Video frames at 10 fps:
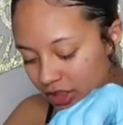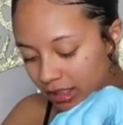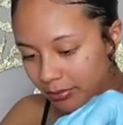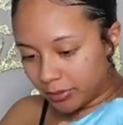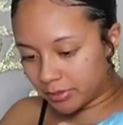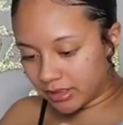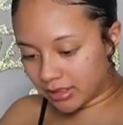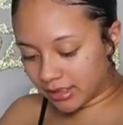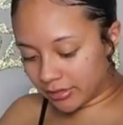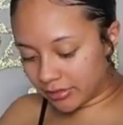just tell me
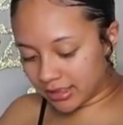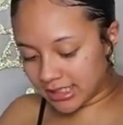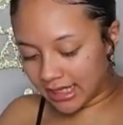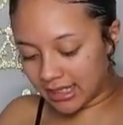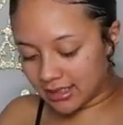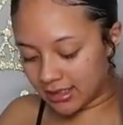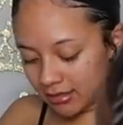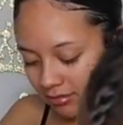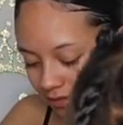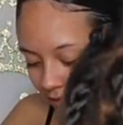where. I don't, because I can't see
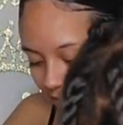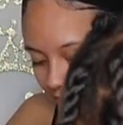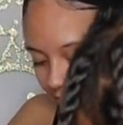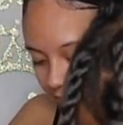really.